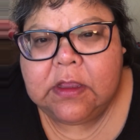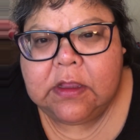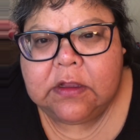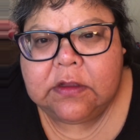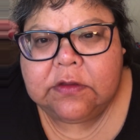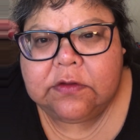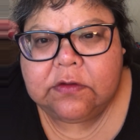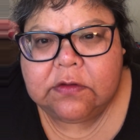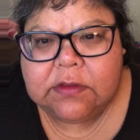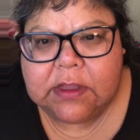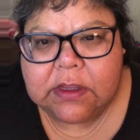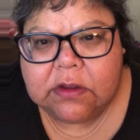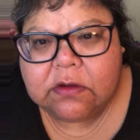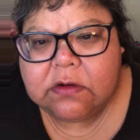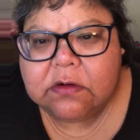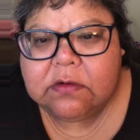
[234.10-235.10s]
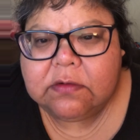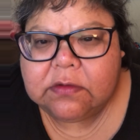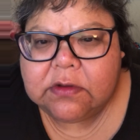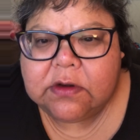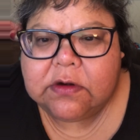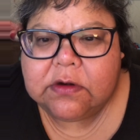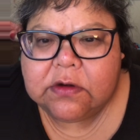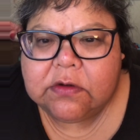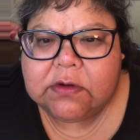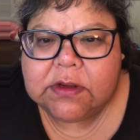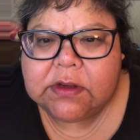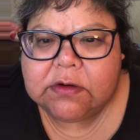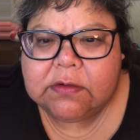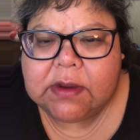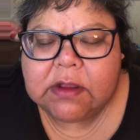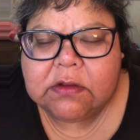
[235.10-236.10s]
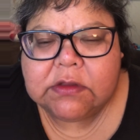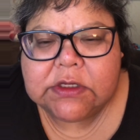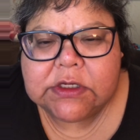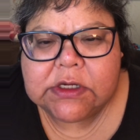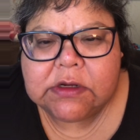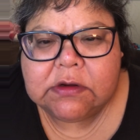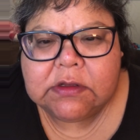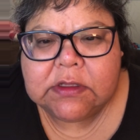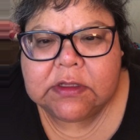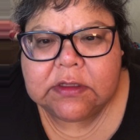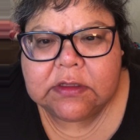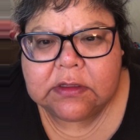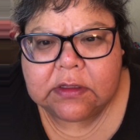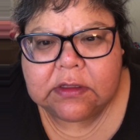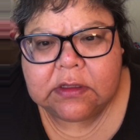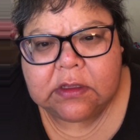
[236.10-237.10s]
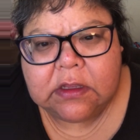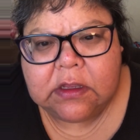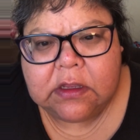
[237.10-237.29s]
So they're going around sharing and